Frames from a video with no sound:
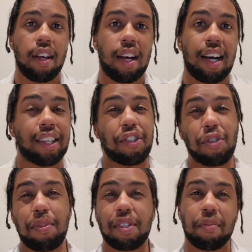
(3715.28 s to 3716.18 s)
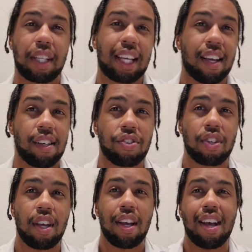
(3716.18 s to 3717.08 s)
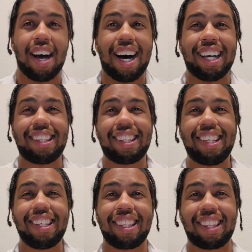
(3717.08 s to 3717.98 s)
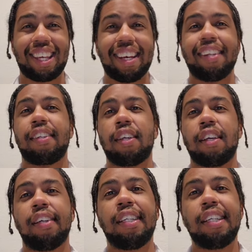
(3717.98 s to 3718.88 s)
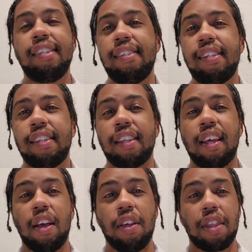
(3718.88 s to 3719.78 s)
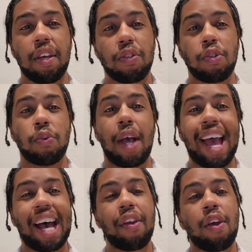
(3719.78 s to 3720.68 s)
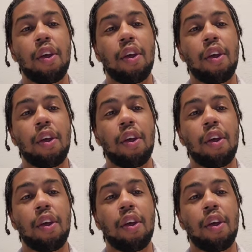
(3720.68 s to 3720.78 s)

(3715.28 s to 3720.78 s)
There should be something else. I think that the easy thing to add